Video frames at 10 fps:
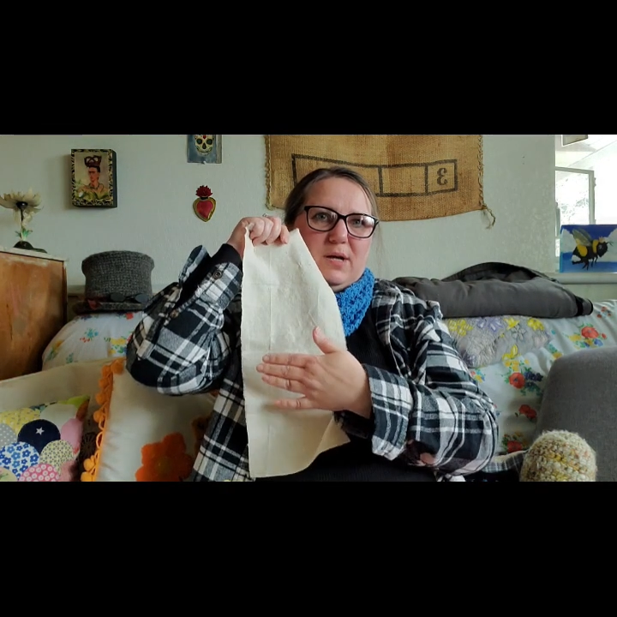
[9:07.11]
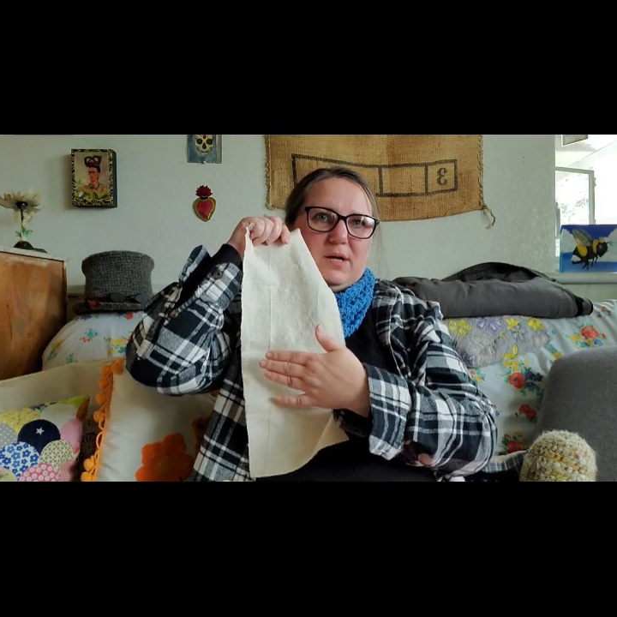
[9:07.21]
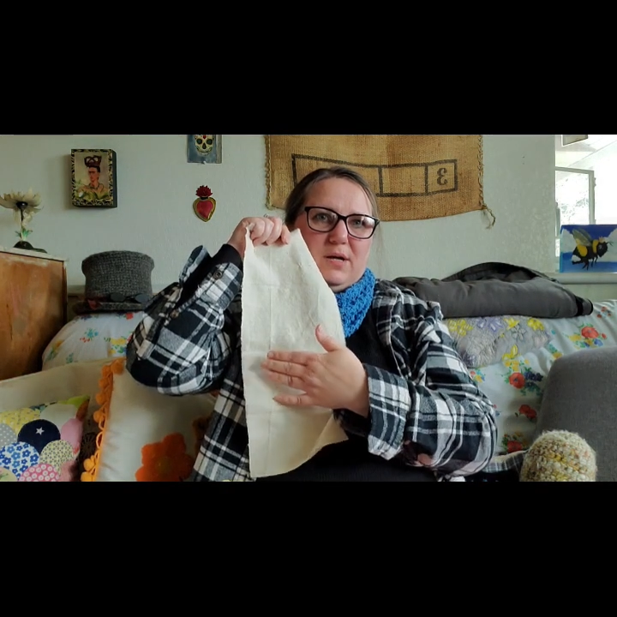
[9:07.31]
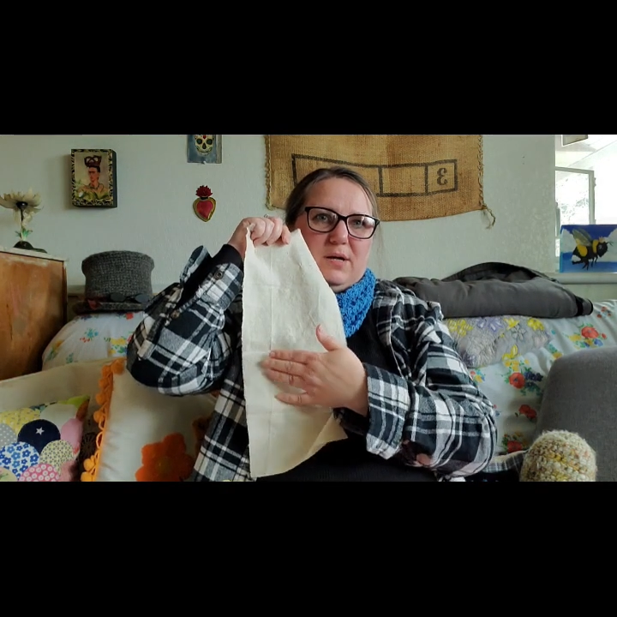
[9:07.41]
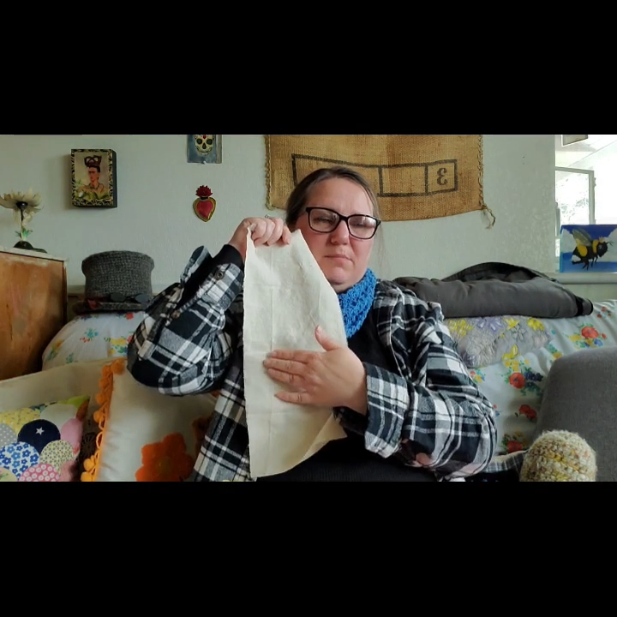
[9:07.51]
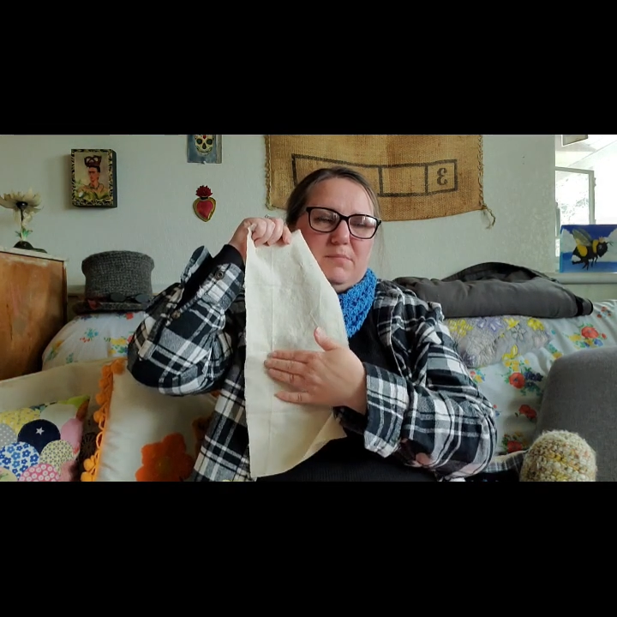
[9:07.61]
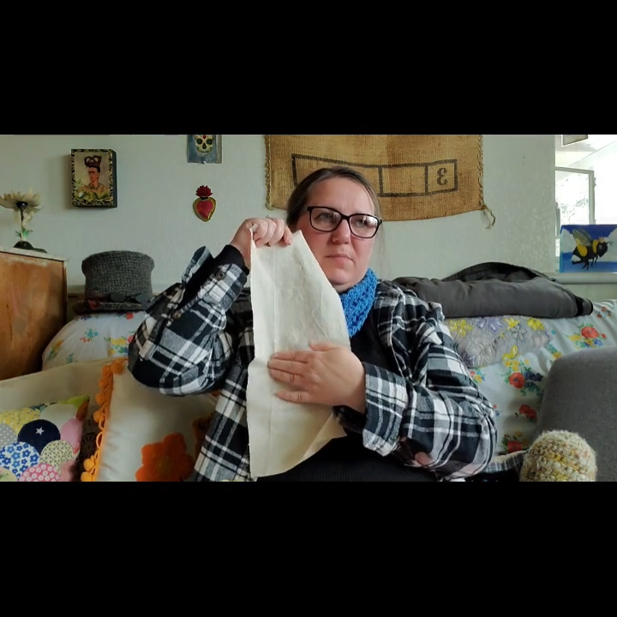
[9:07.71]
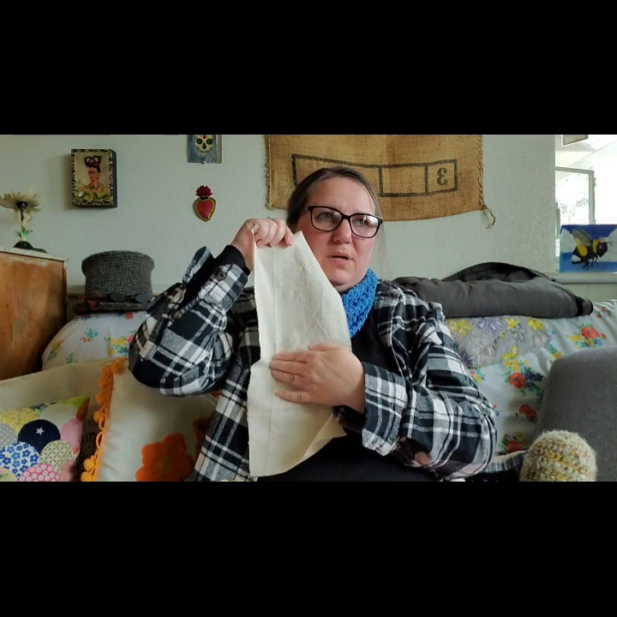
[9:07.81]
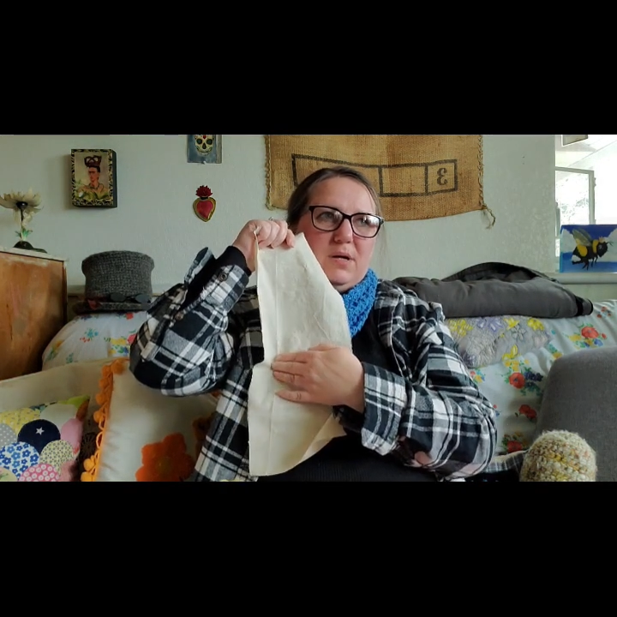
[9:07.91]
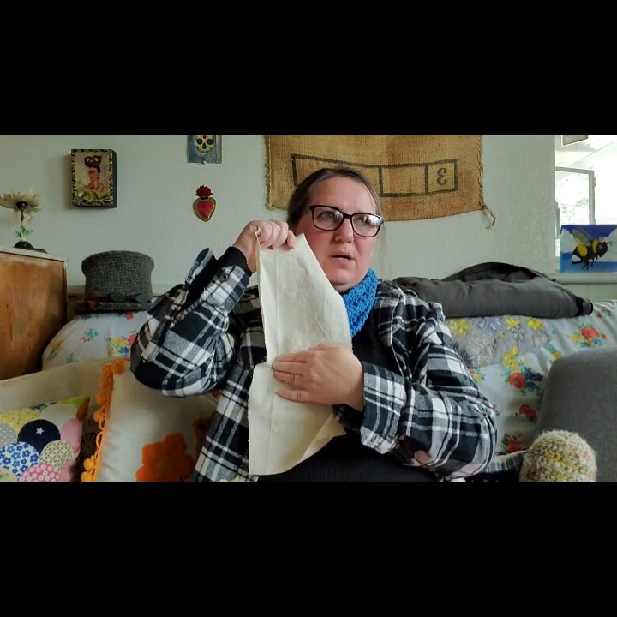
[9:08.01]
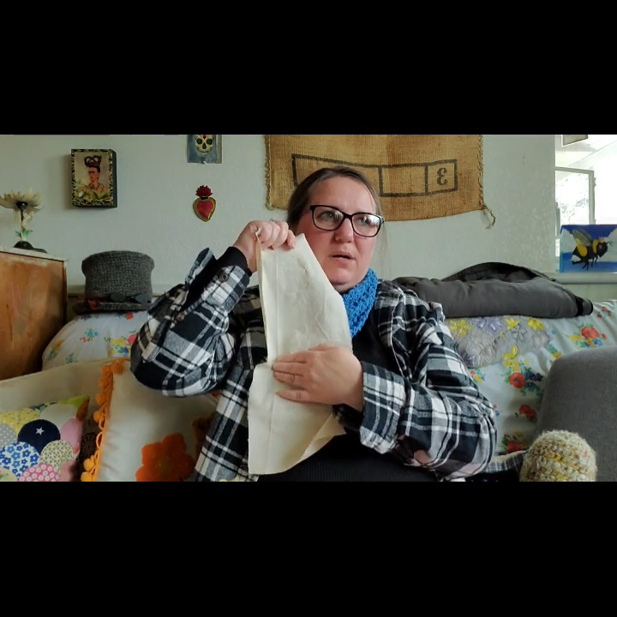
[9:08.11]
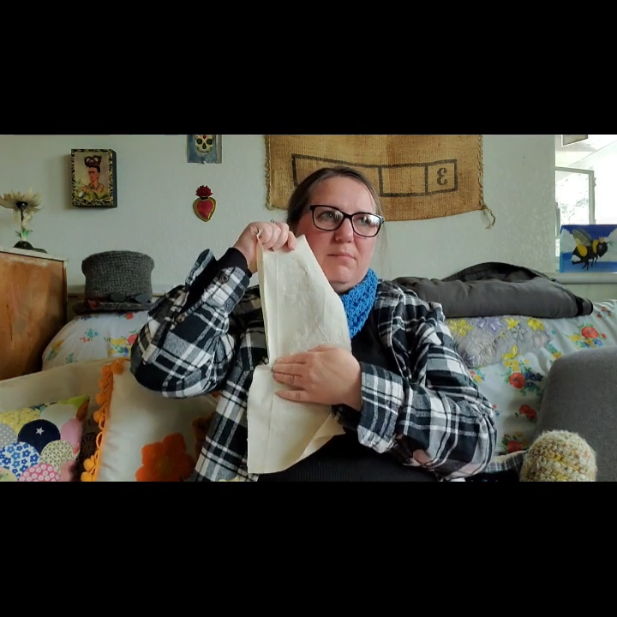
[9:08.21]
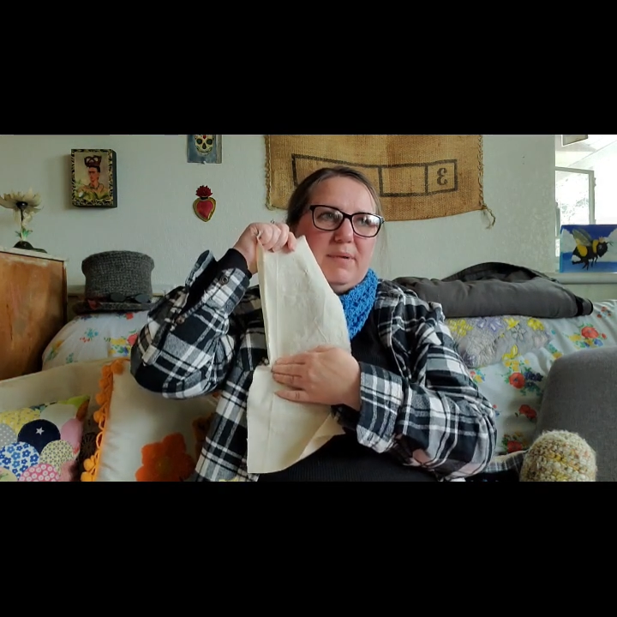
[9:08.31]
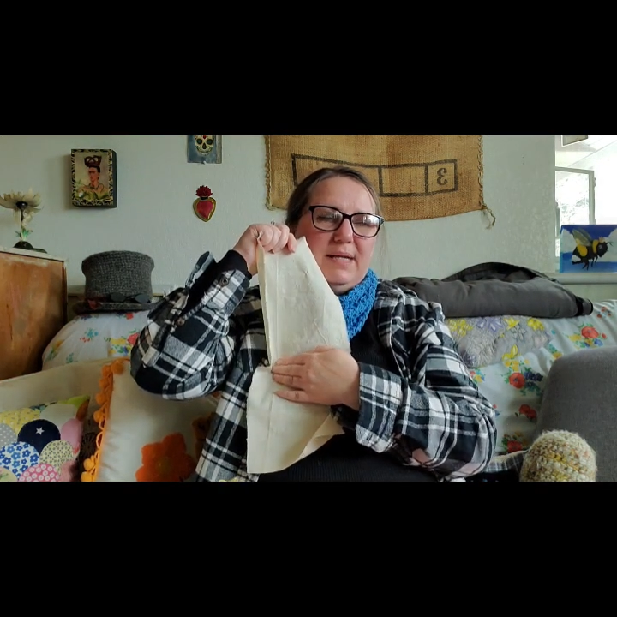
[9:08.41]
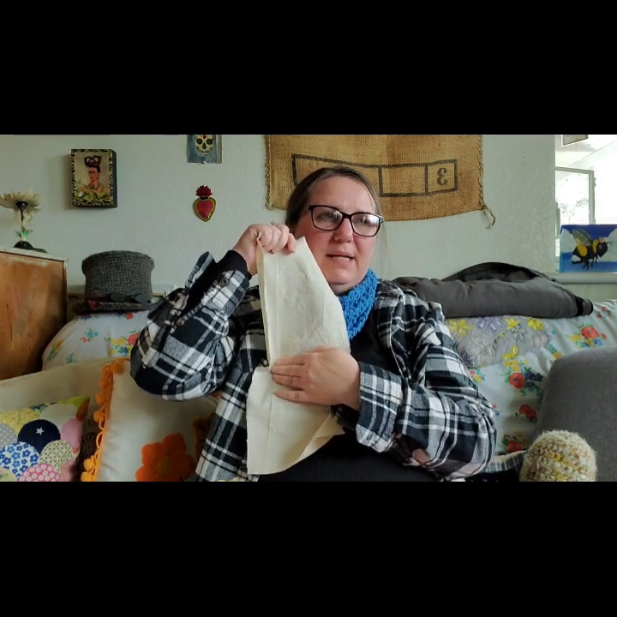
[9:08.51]

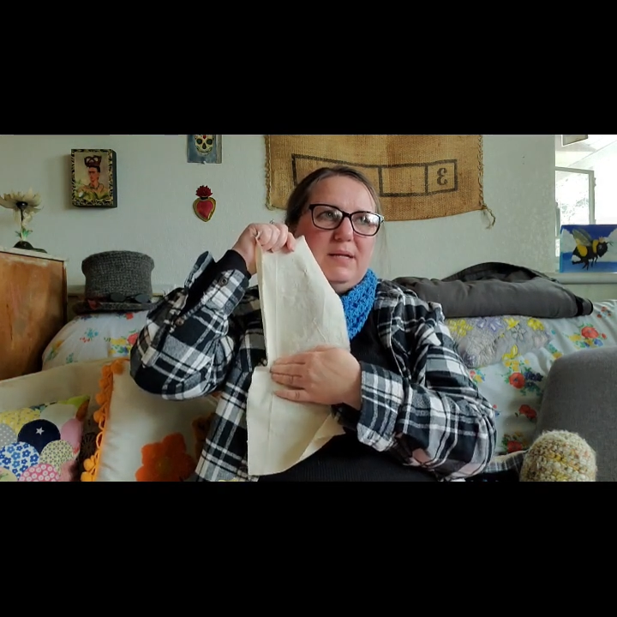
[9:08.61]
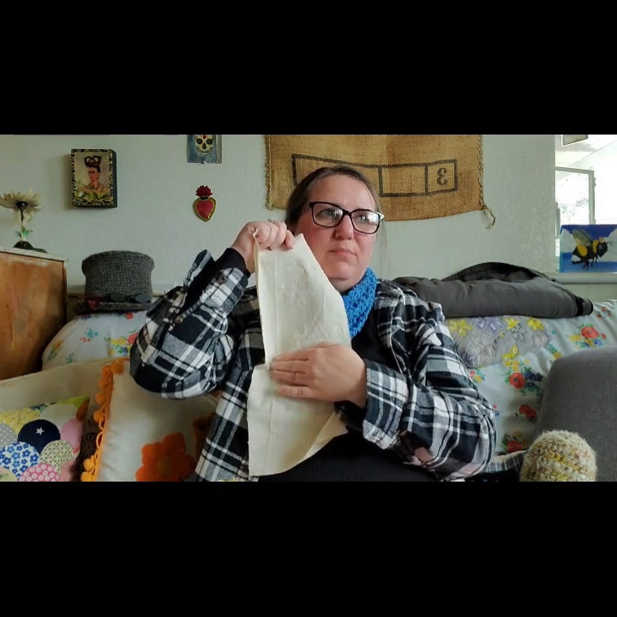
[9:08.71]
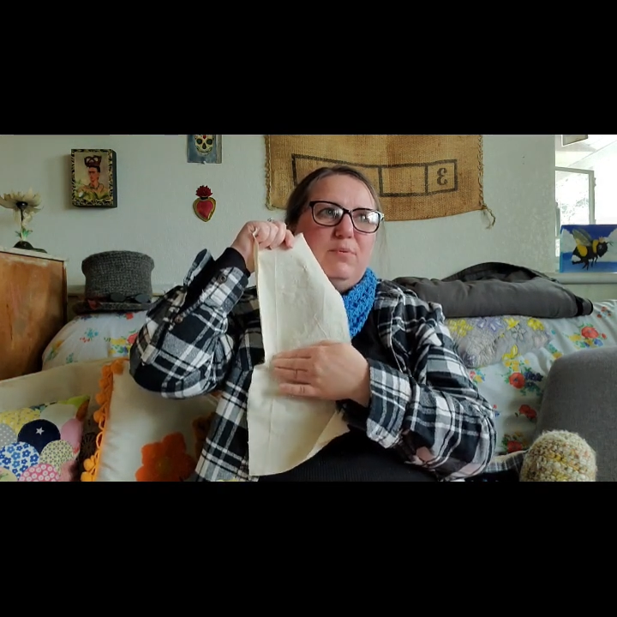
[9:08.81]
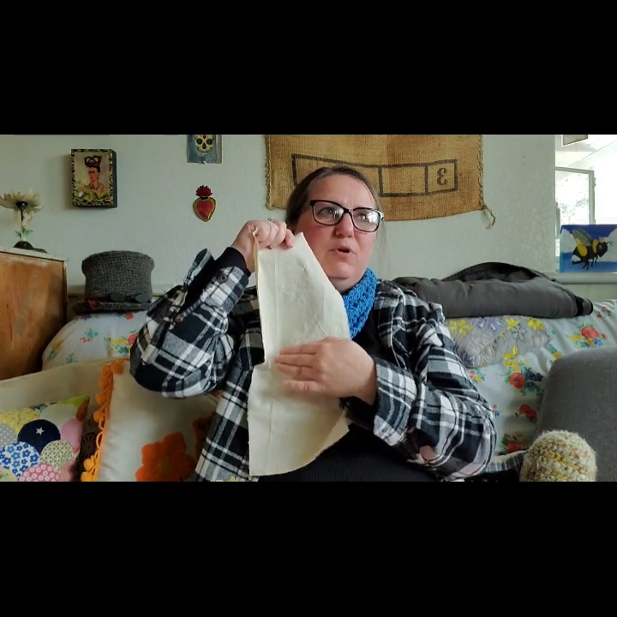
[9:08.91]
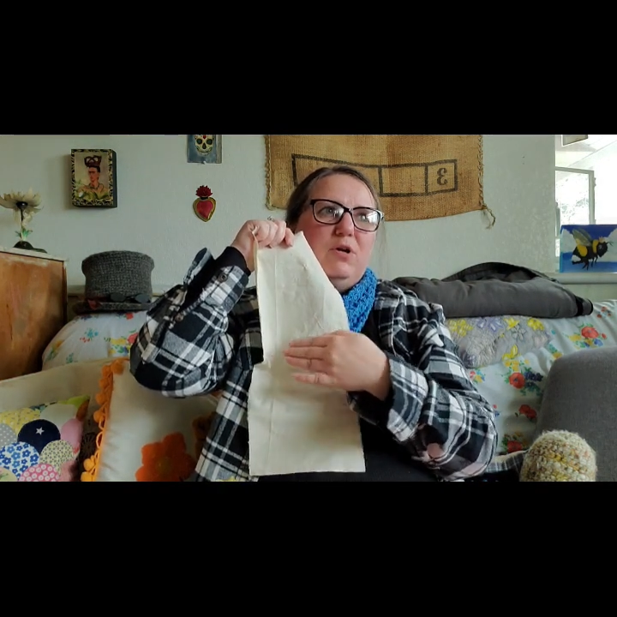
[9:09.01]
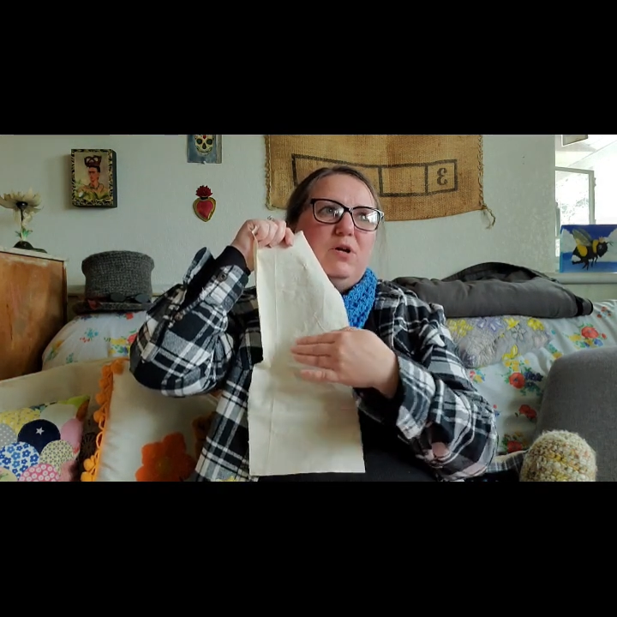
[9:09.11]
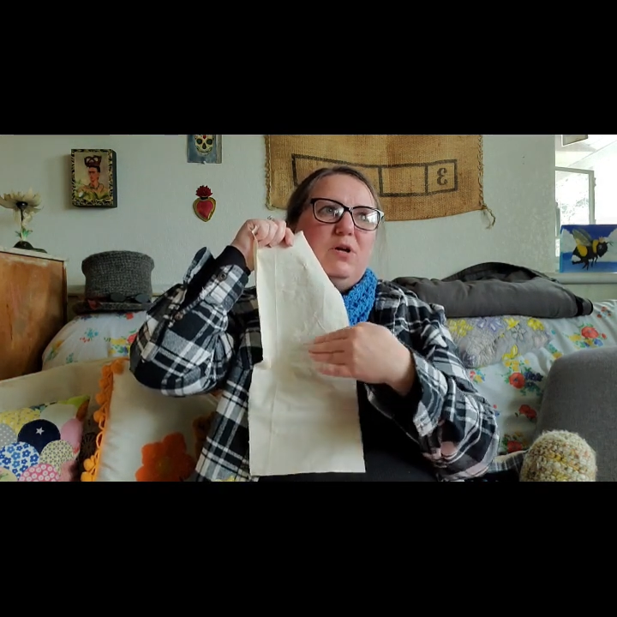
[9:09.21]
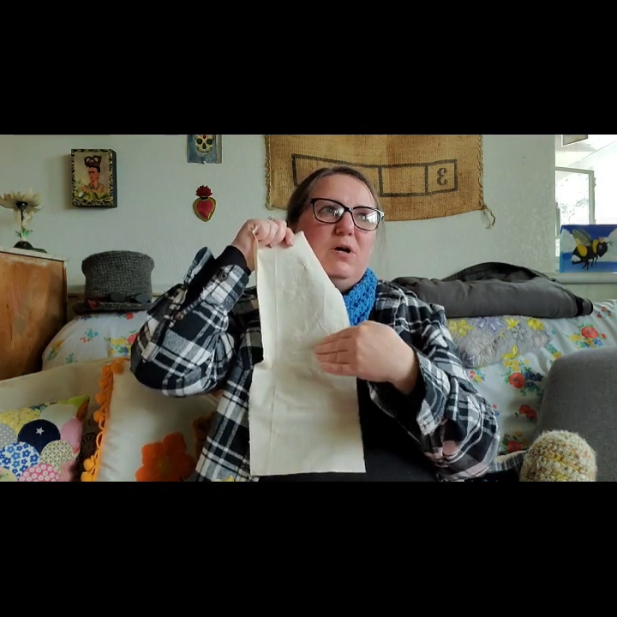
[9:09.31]
my needle book,